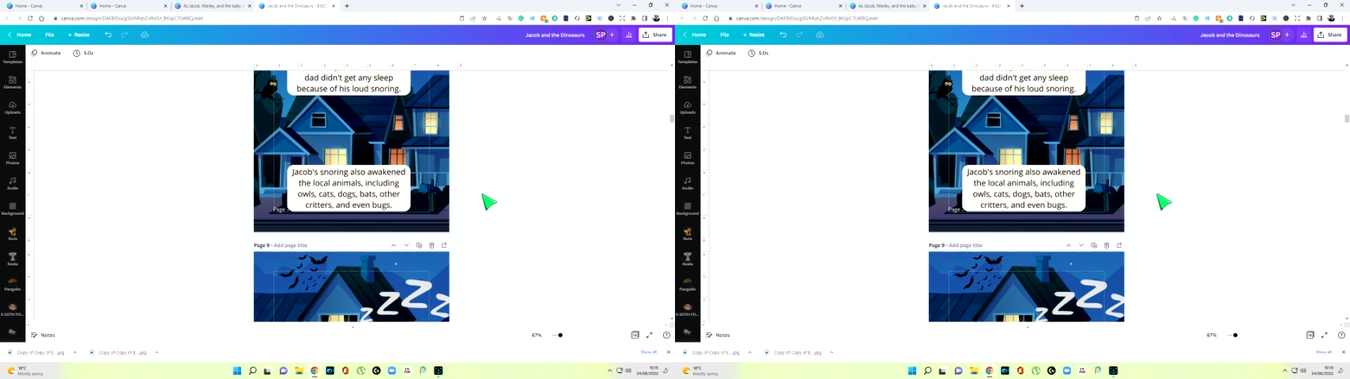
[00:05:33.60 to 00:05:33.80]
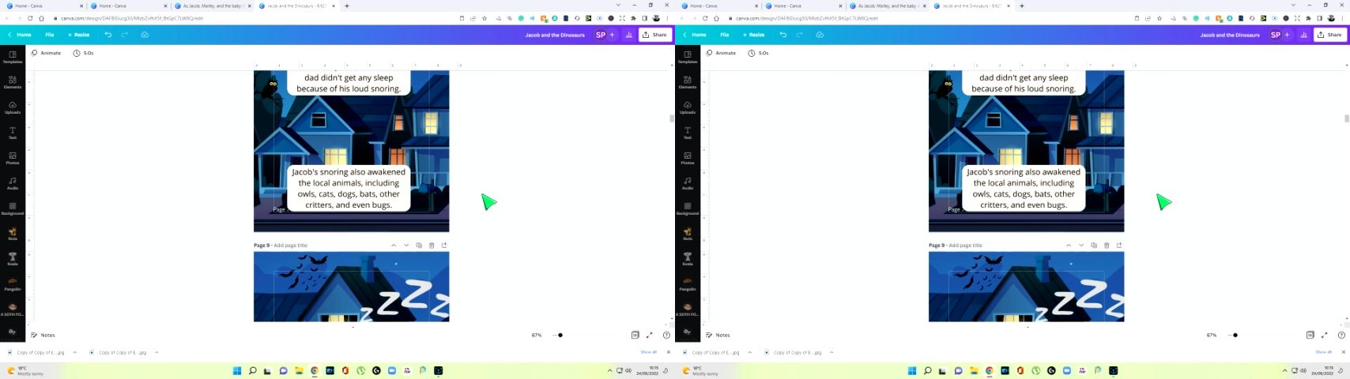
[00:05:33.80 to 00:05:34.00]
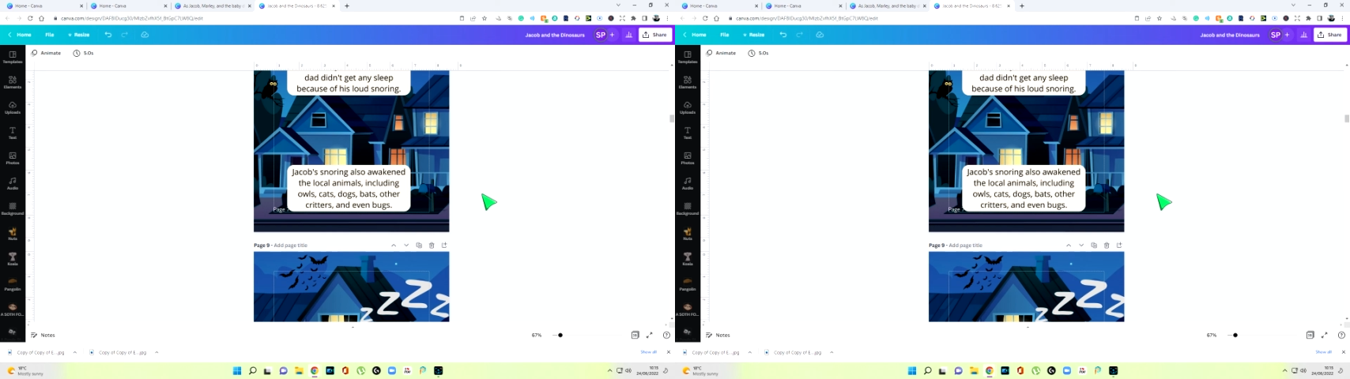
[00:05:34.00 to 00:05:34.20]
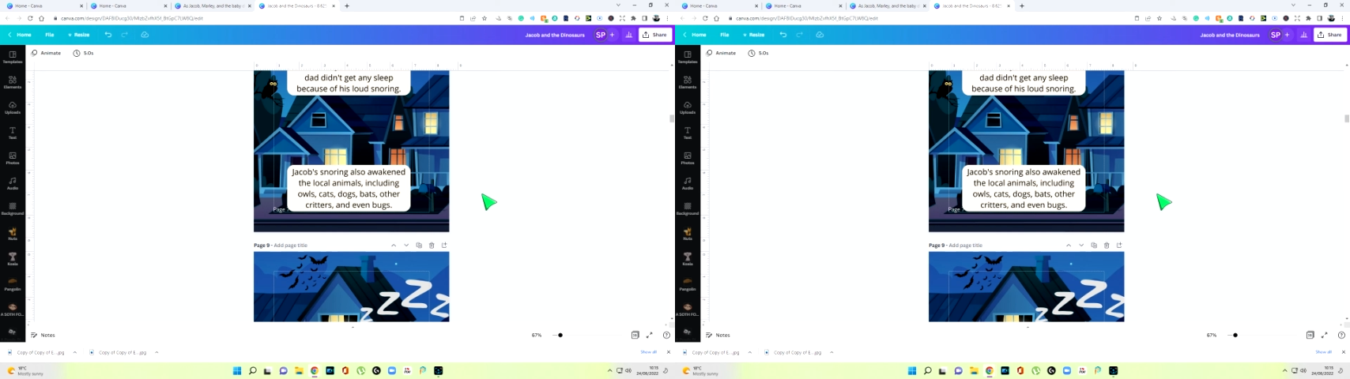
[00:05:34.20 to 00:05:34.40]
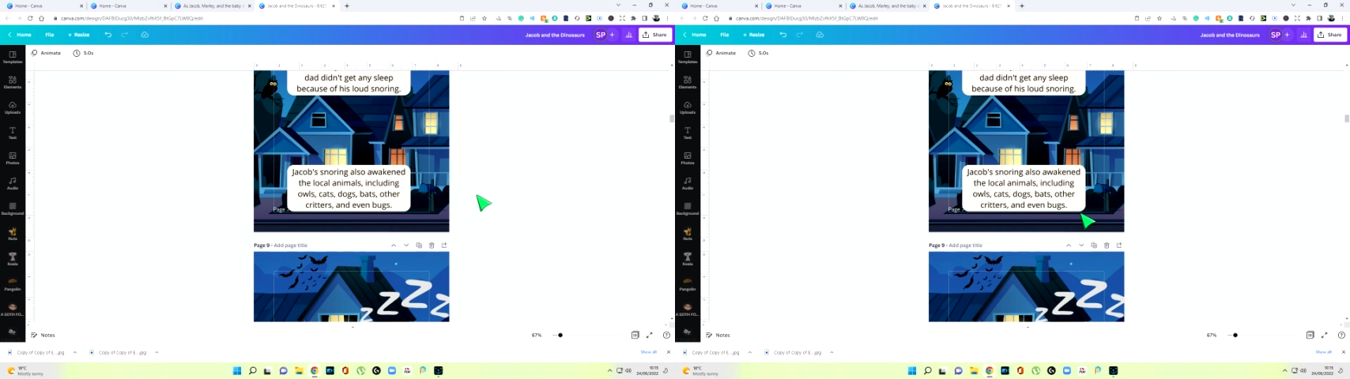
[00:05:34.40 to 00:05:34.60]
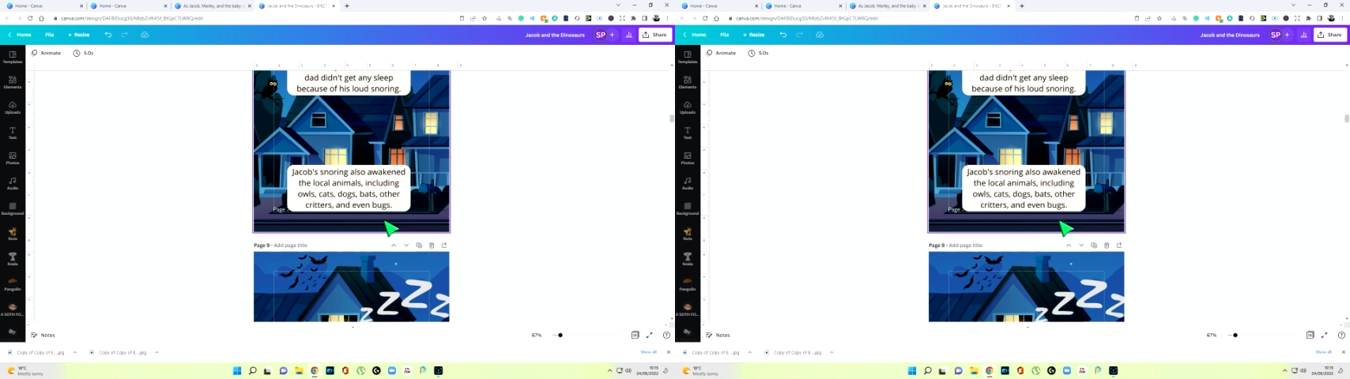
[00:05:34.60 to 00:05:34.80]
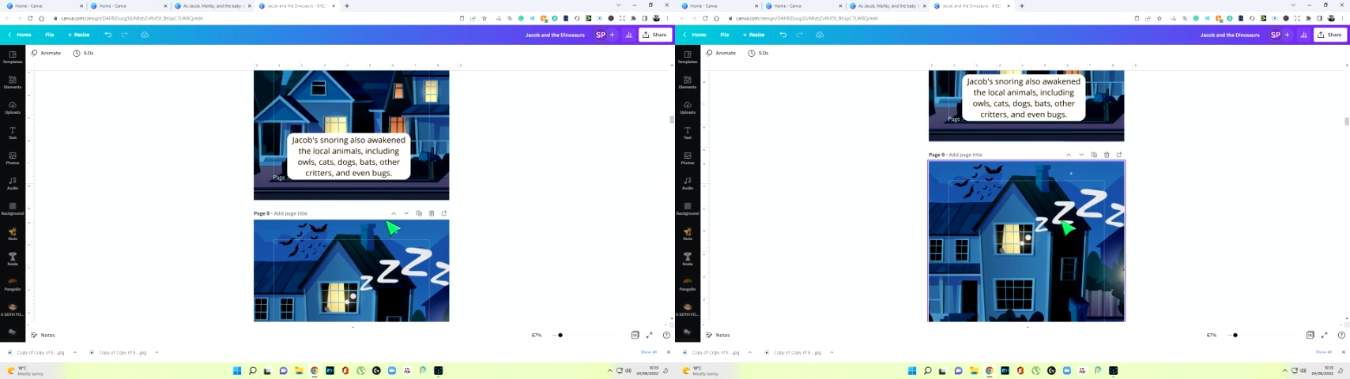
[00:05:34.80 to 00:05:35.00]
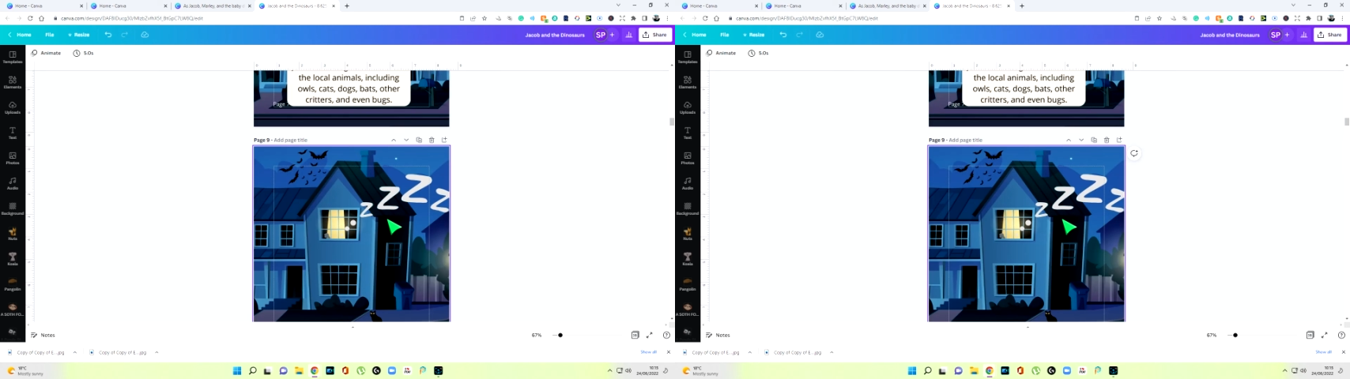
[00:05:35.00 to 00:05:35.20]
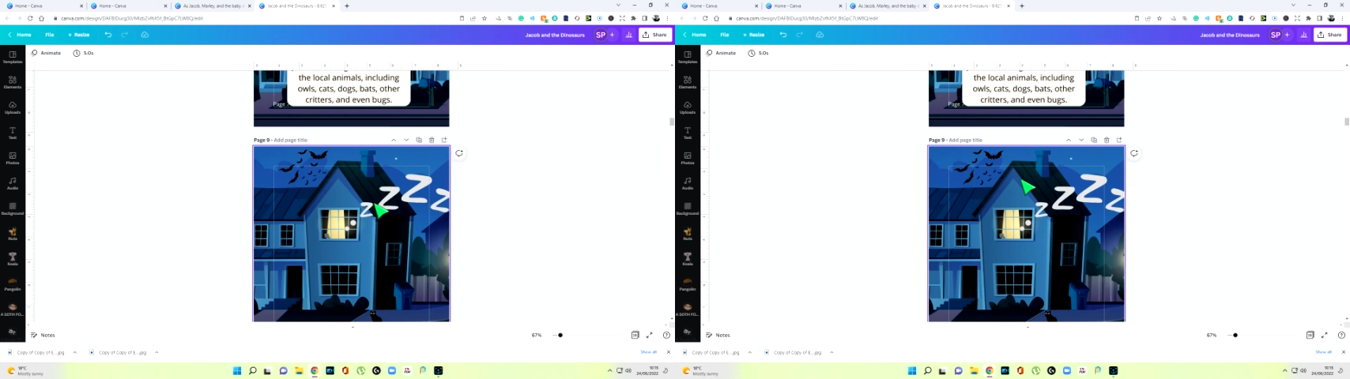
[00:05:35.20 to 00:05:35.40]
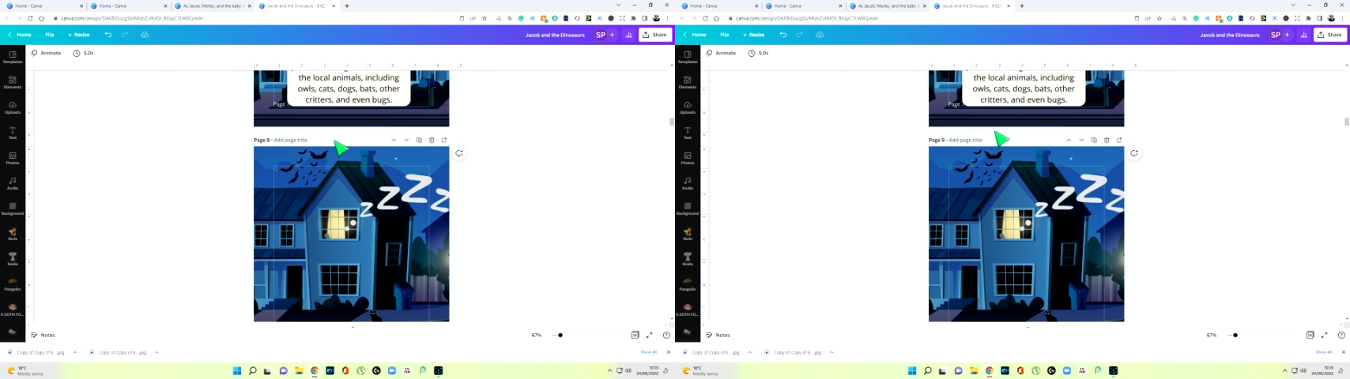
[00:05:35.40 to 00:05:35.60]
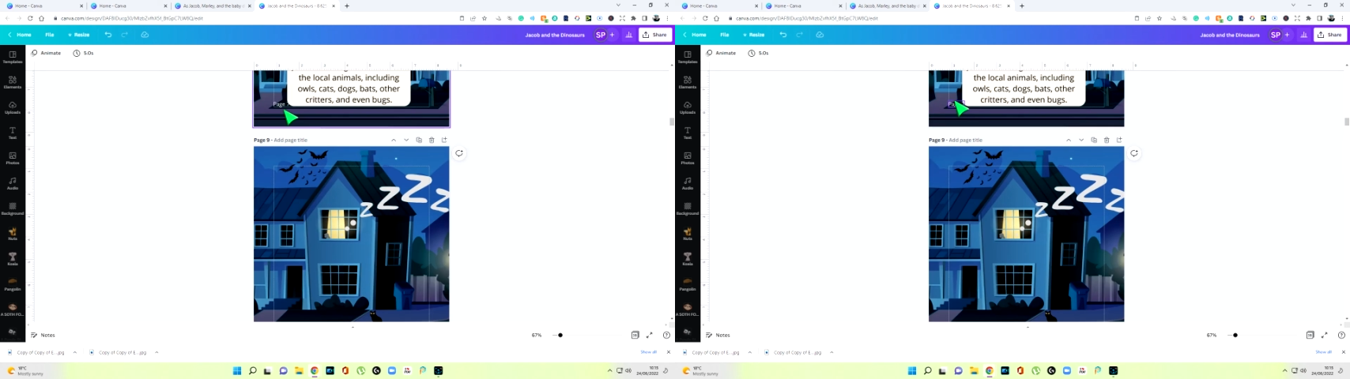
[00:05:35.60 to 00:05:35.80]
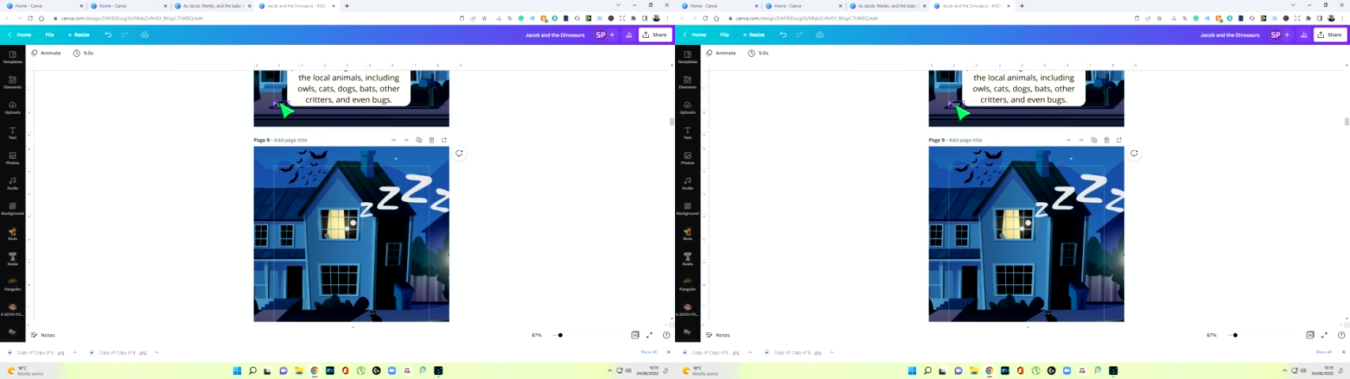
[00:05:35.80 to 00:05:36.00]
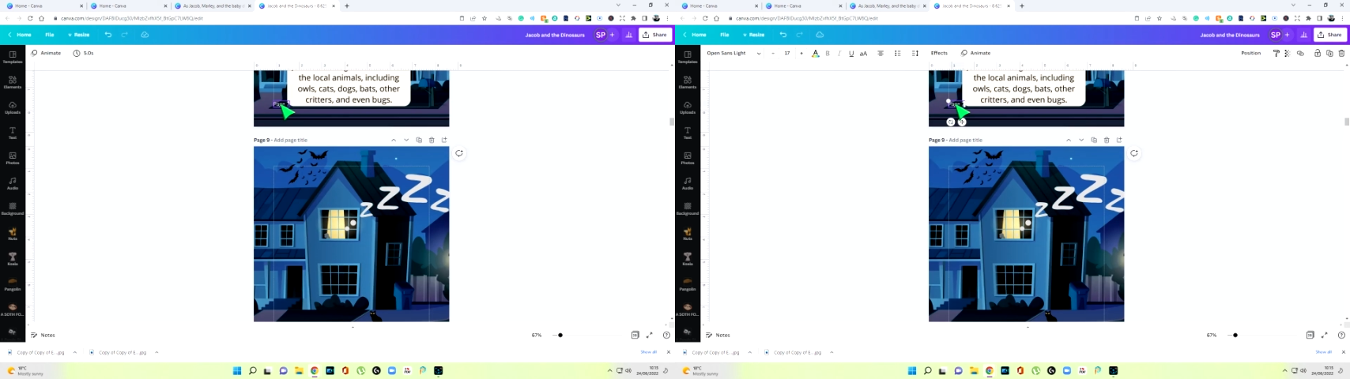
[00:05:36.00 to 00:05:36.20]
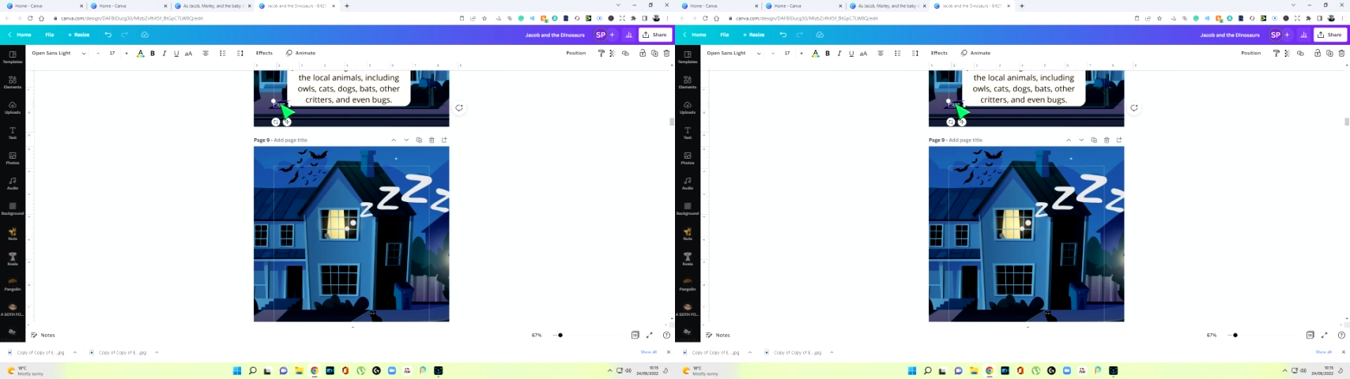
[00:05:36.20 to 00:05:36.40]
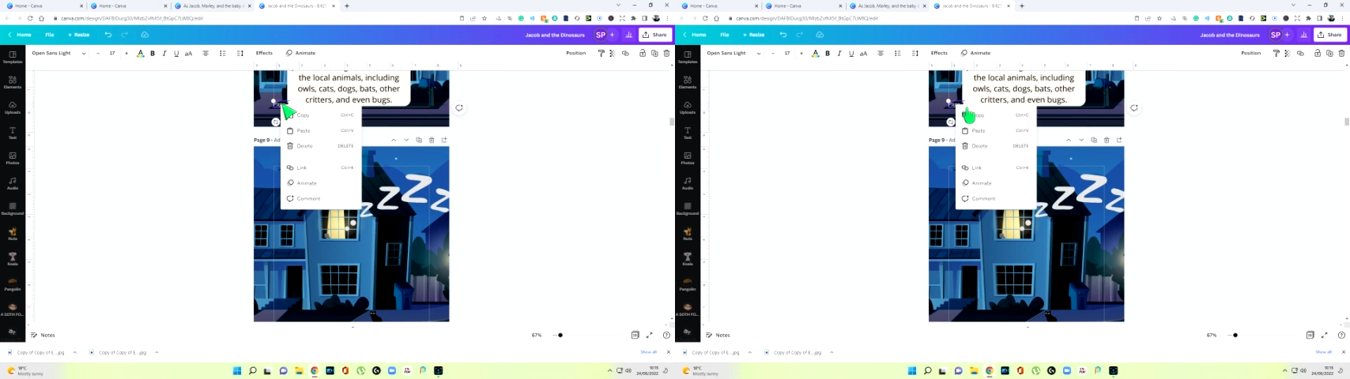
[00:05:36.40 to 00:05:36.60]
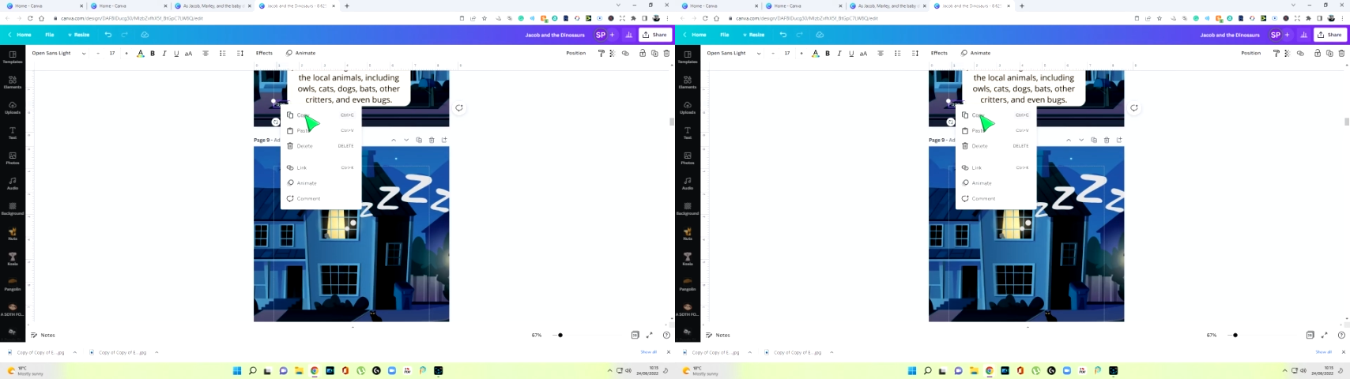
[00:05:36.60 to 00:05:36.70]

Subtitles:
(no speaker visible)